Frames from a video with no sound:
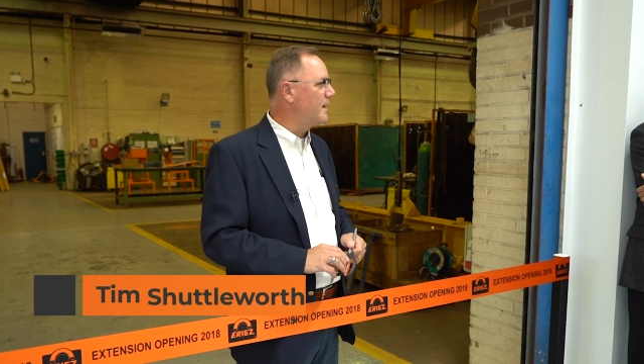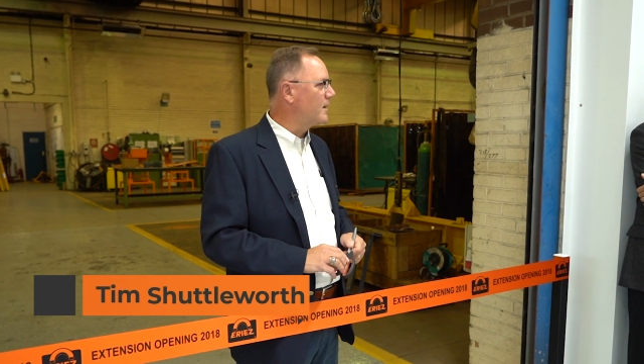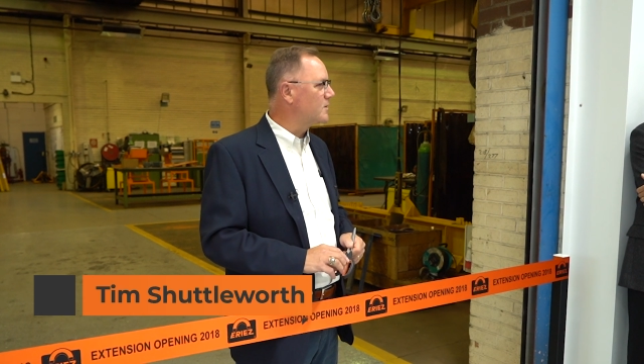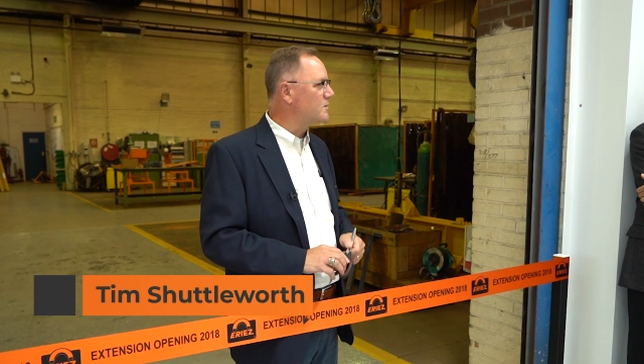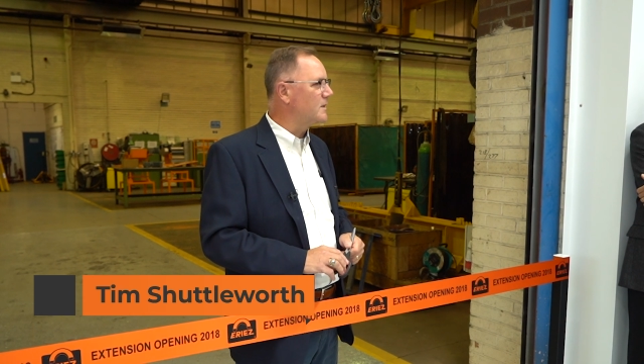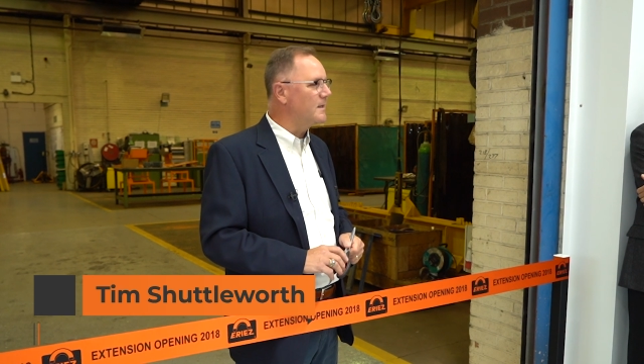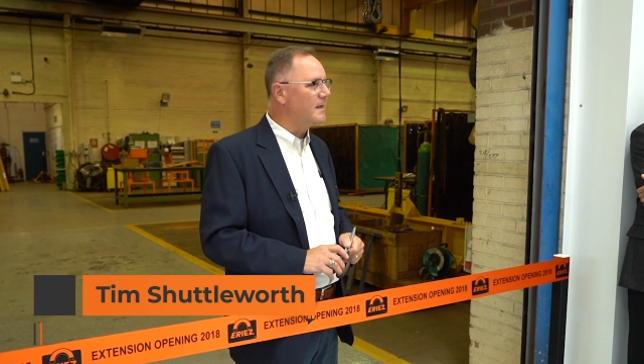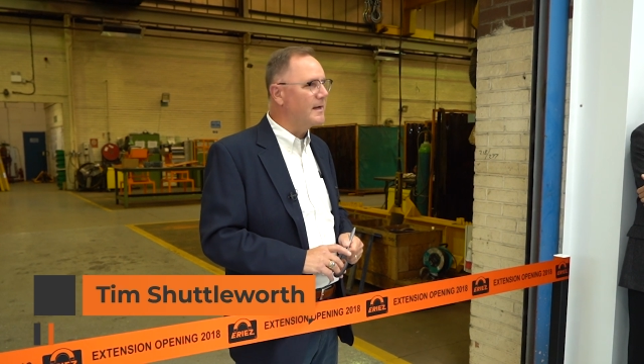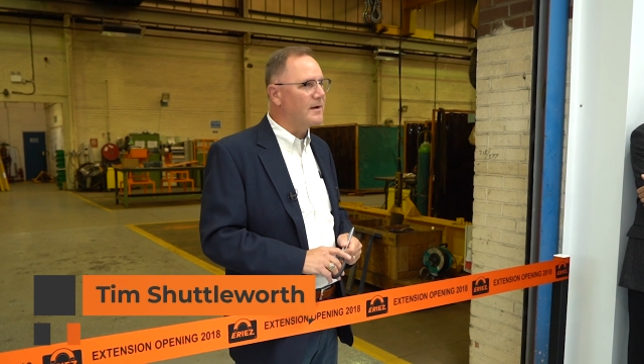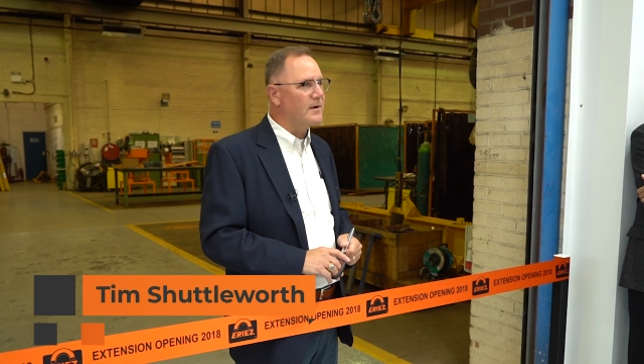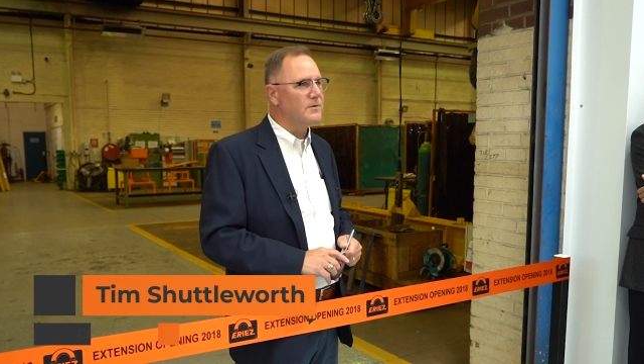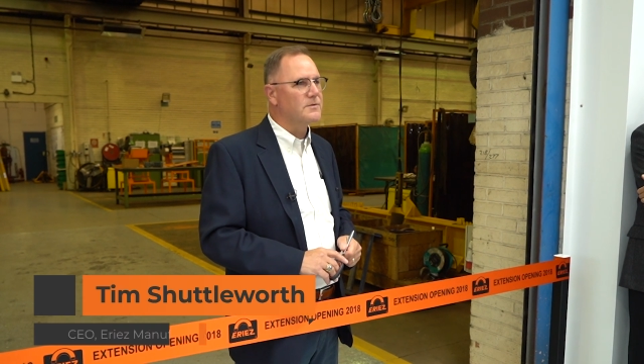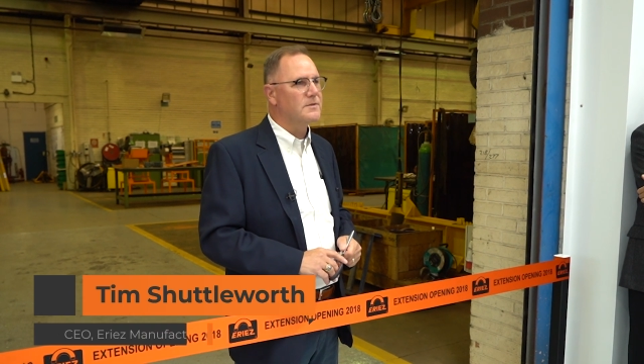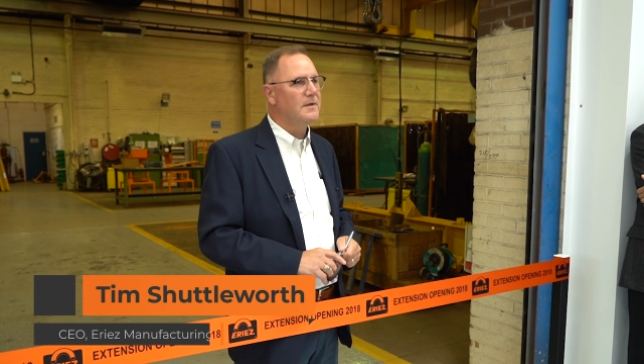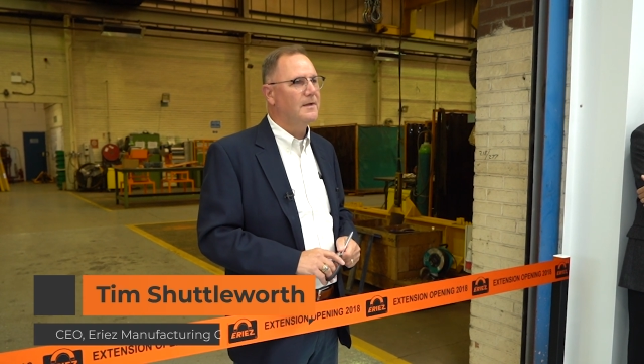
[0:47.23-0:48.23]
years and
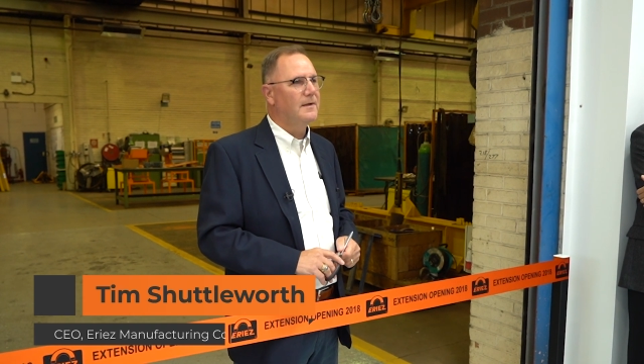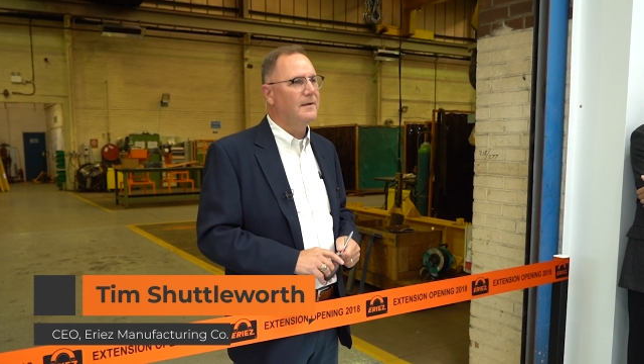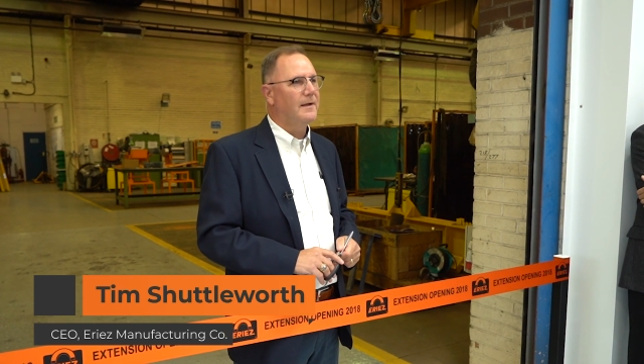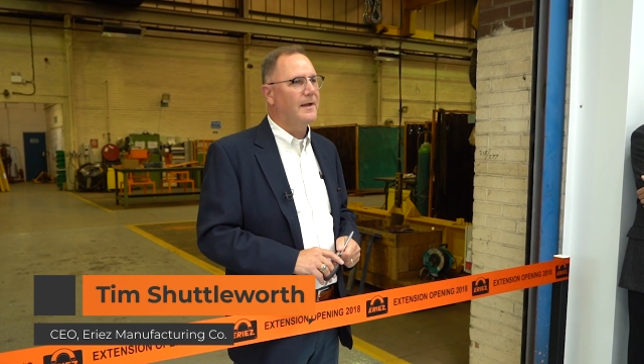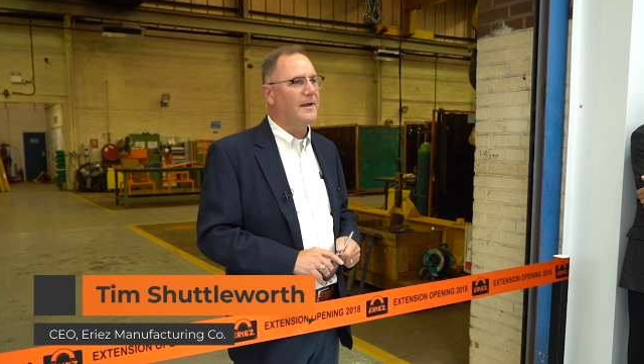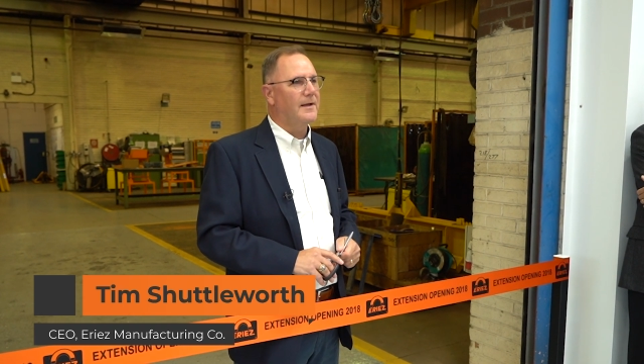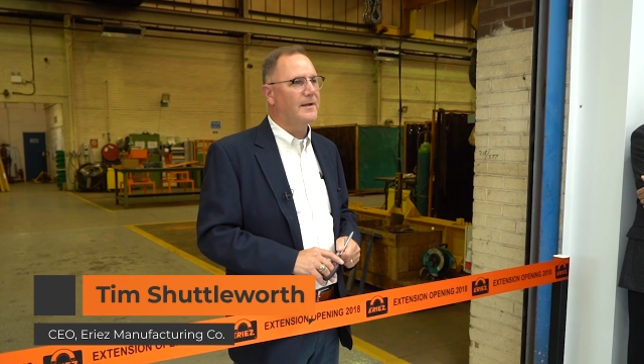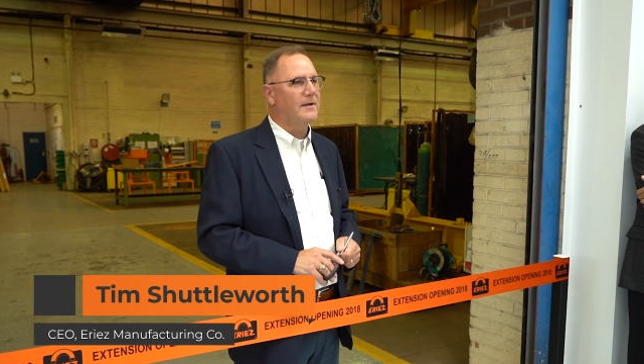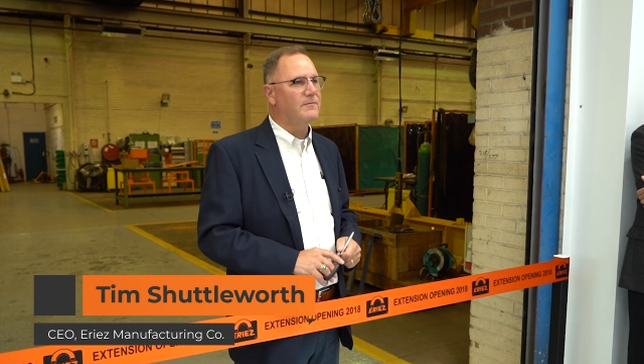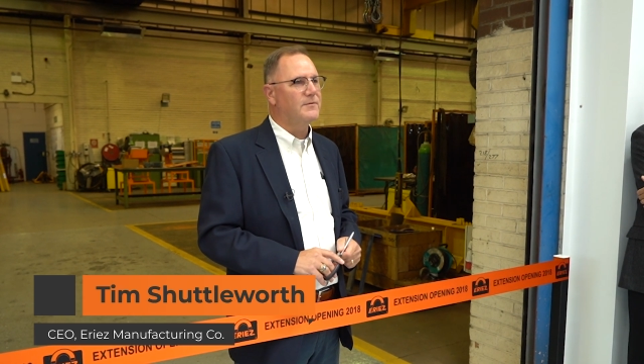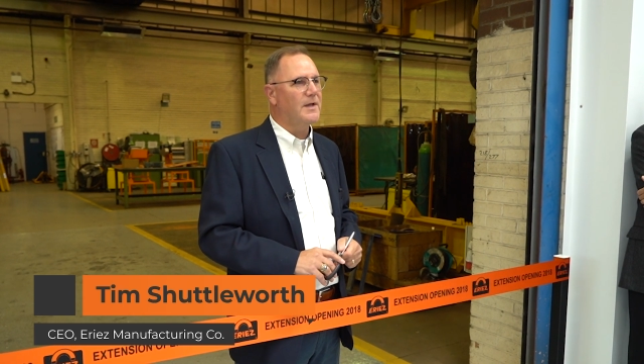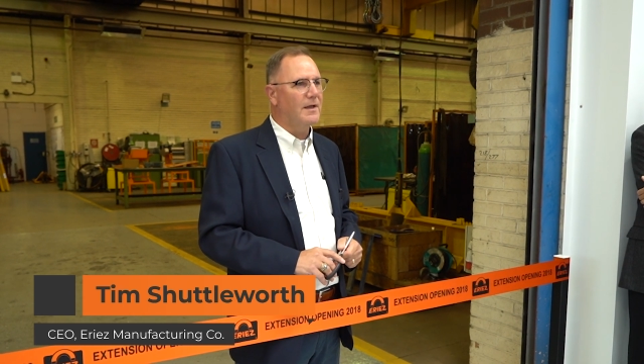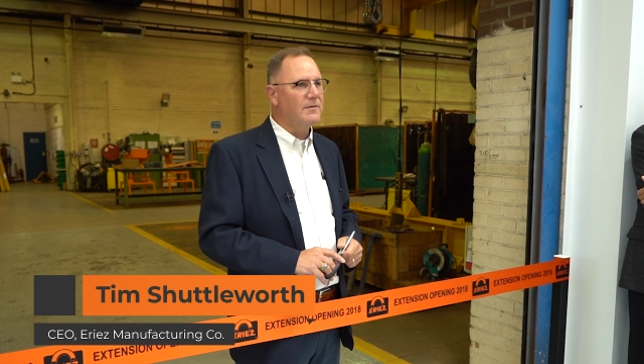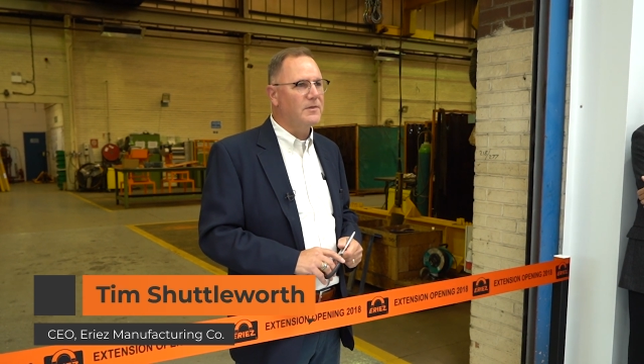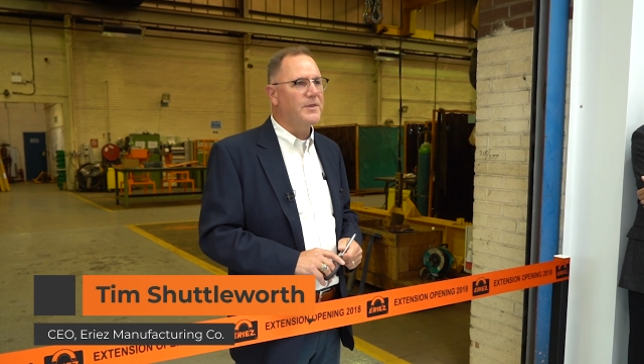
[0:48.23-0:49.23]
years and
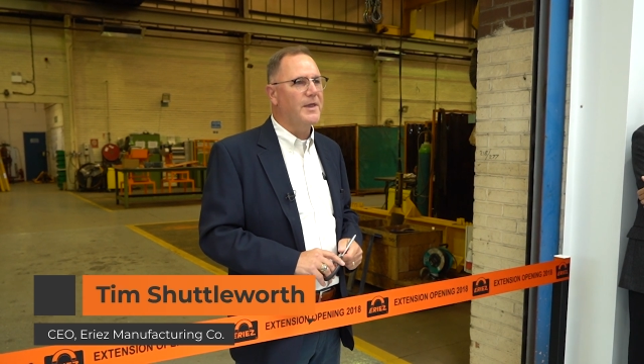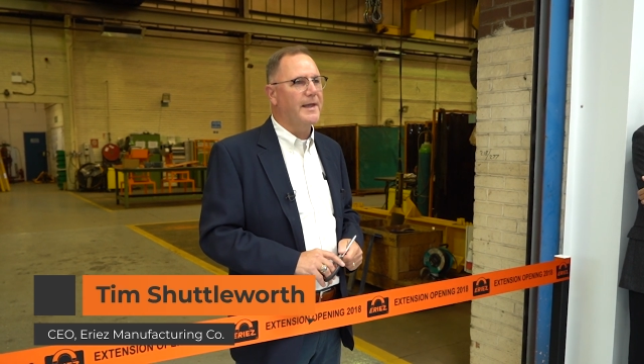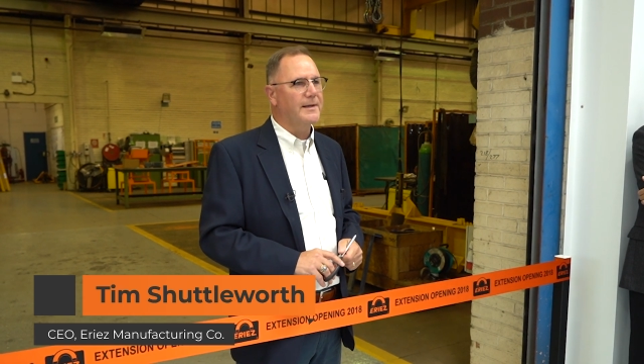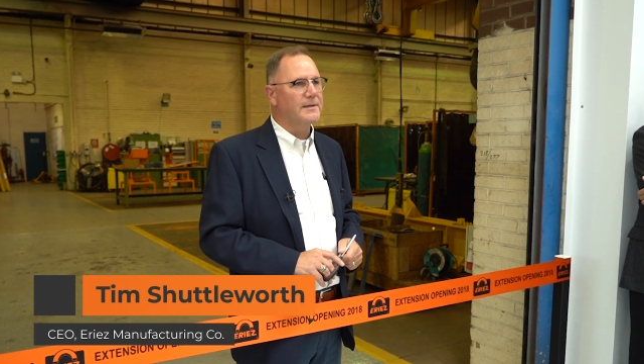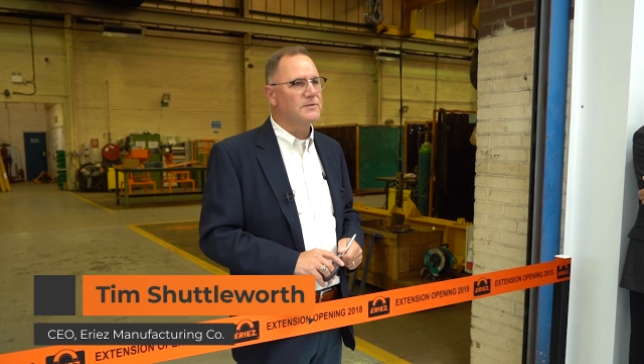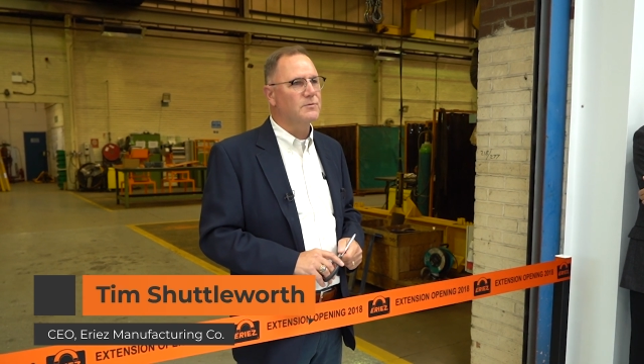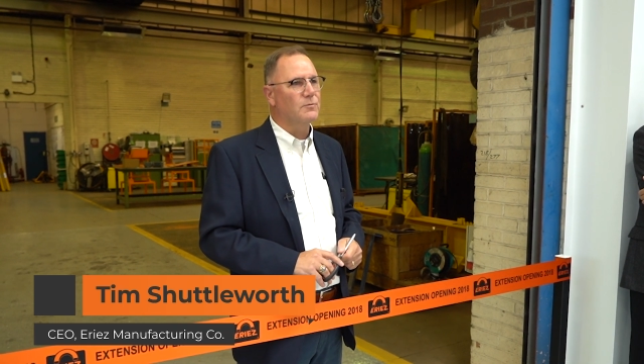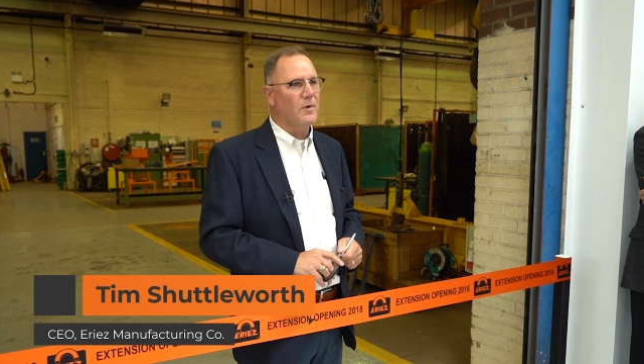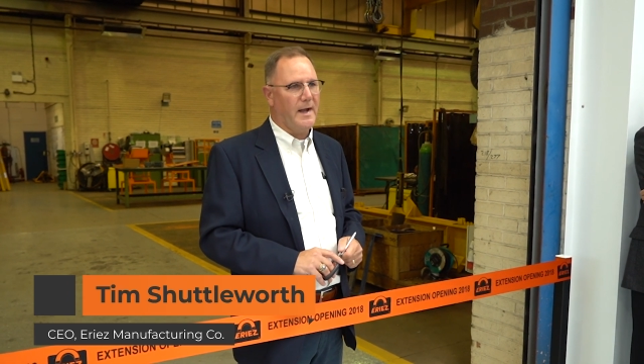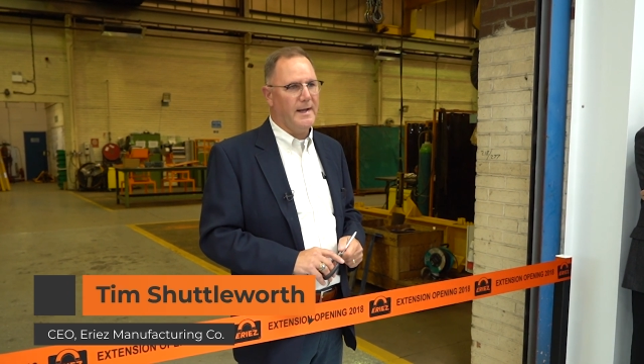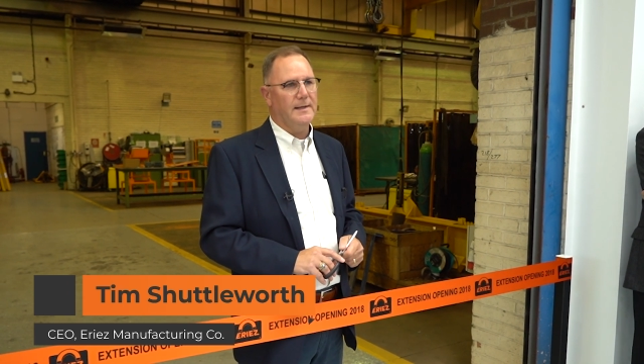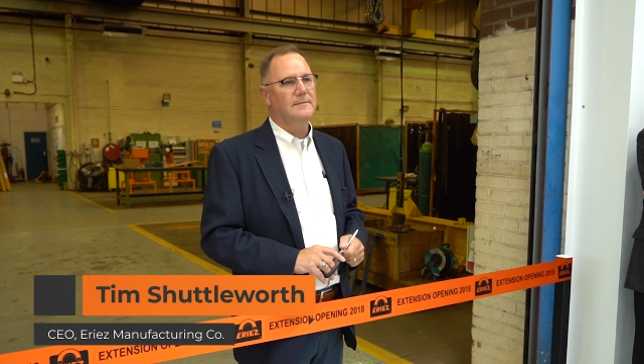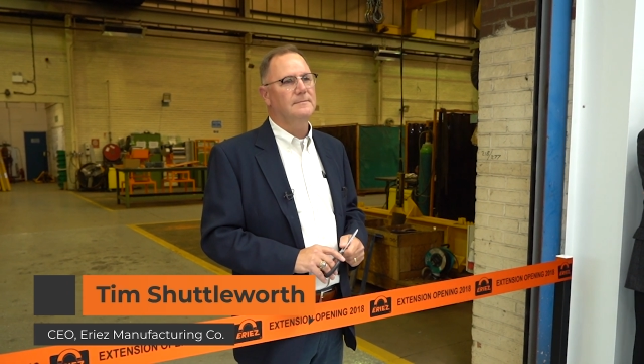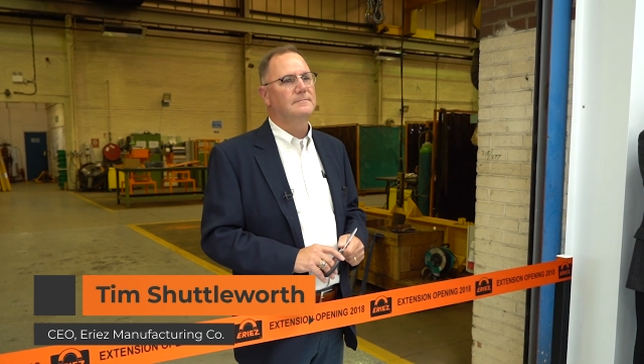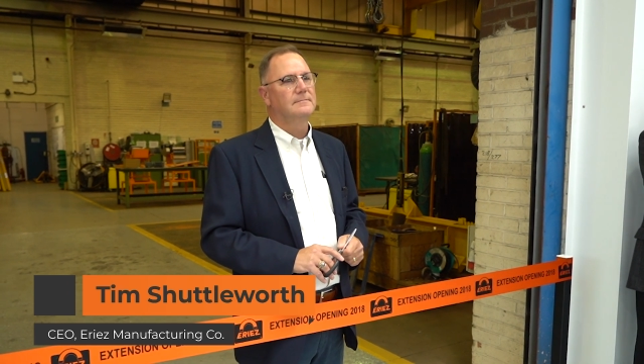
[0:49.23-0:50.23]
have done things right.